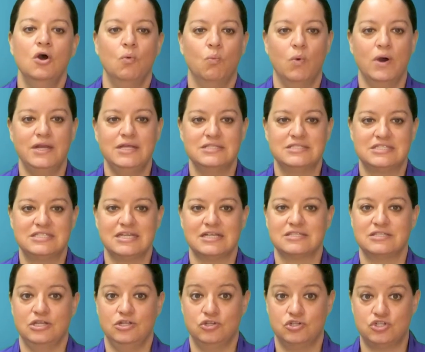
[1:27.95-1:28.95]
One in
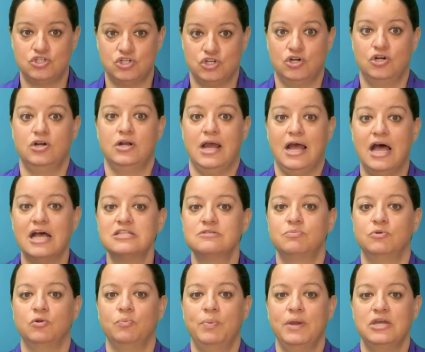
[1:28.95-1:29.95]
six insured
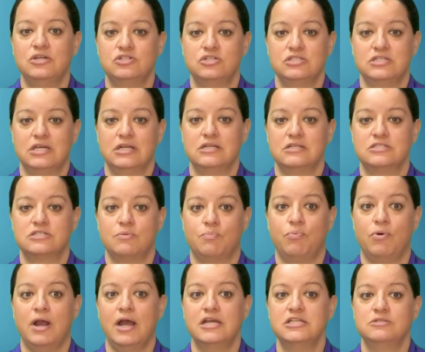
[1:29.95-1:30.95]
hospital patients get a
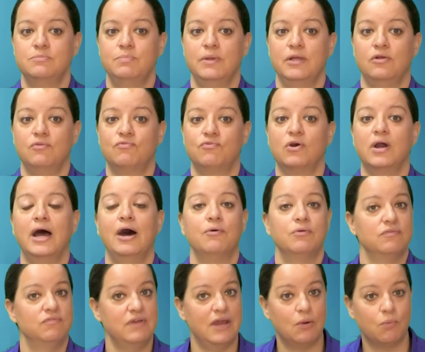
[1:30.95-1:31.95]
surprise bill for
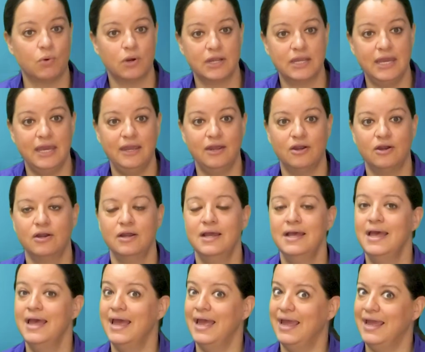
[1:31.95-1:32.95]
out of network care.
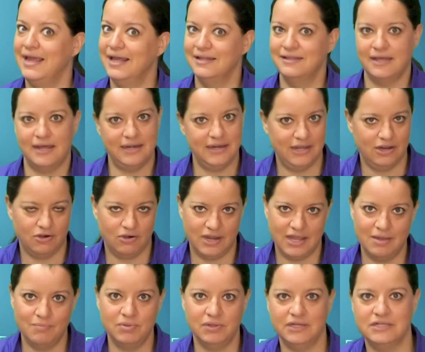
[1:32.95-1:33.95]
And that air
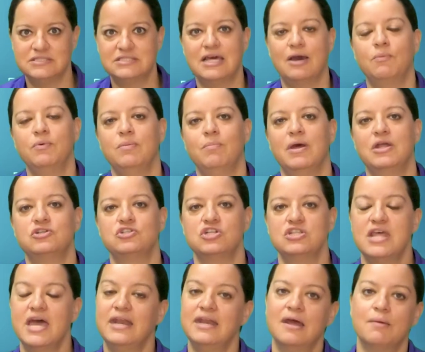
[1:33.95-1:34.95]
ambulance that we
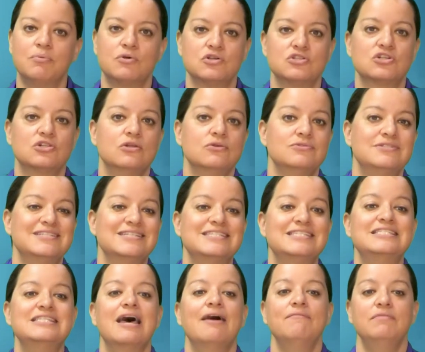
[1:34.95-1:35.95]
mentioned, that number is close to
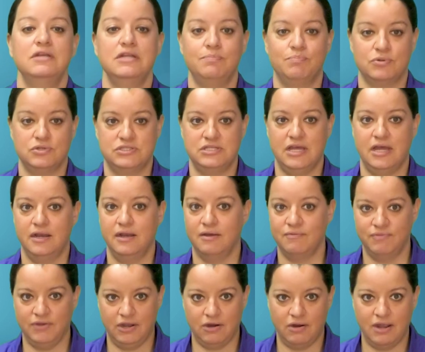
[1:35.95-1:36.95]
70%
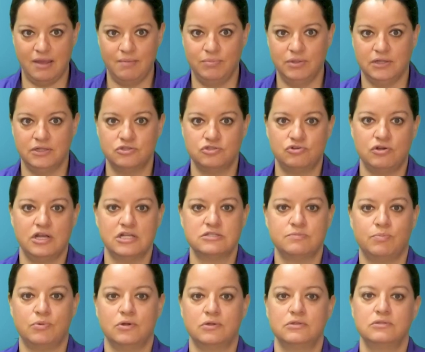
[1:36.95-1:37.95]
of air ambulance
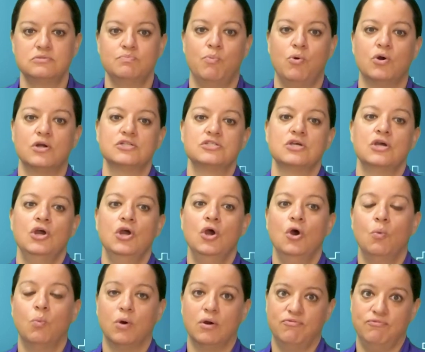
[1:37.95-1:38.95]
transports
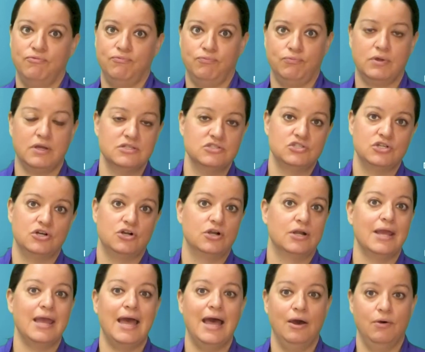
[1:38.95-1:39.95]
were
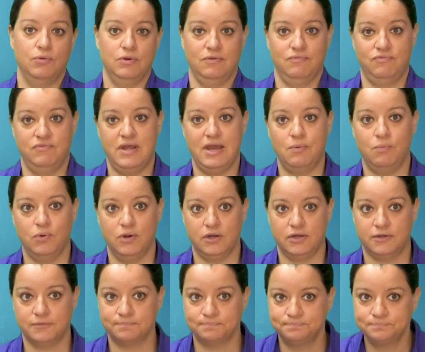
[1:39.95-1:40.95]
considered out of
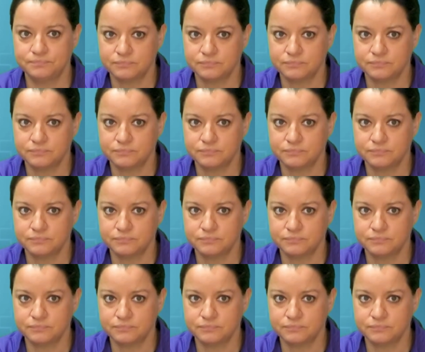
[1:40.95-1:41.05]
network.